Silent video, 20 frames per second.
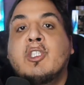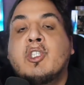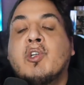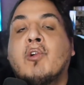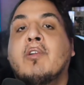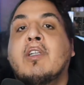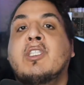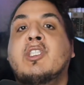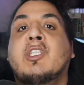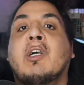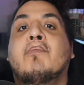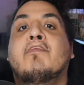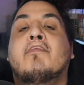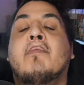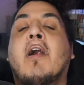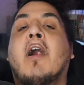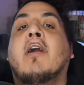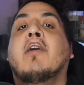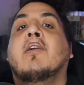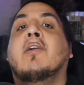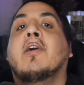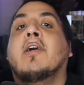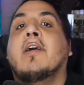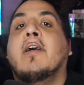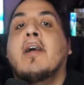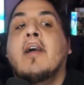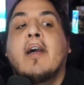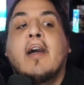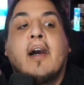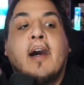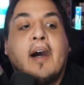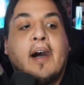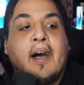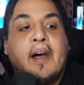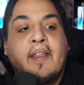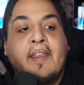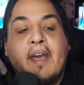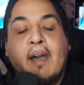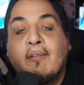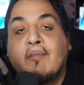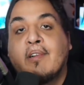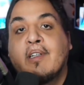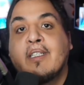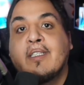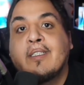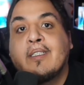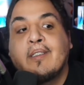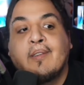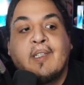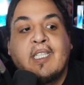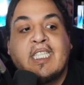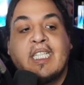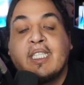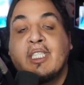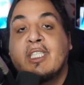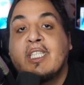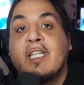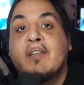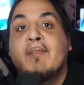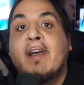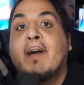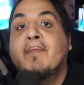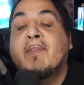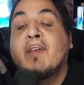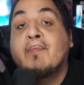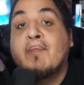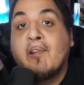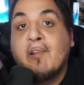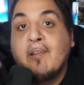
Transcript: Shonen Jump manga that was essentially wrapped up